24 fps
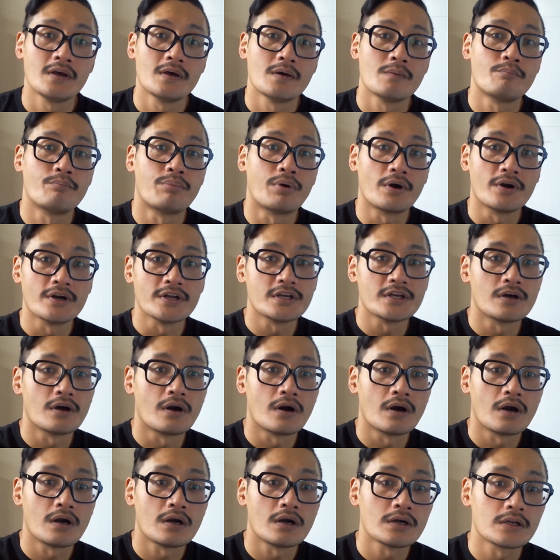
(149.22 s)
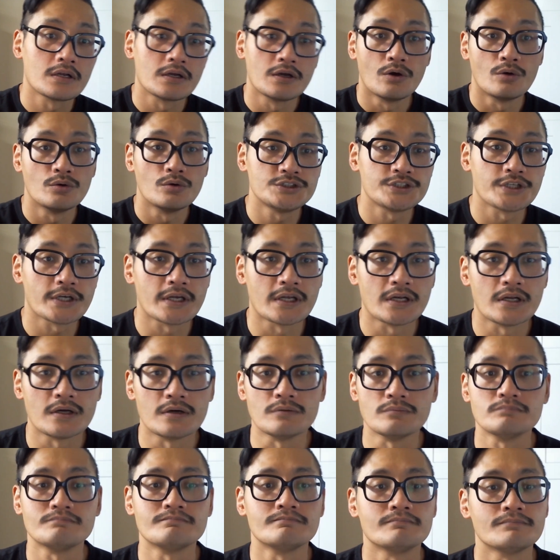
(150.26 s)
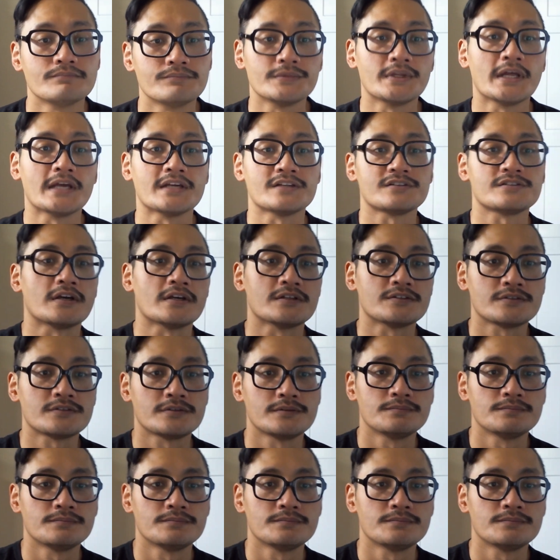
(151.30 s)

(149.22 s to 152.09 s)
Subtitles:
Party car, go check it out. Thanks guys.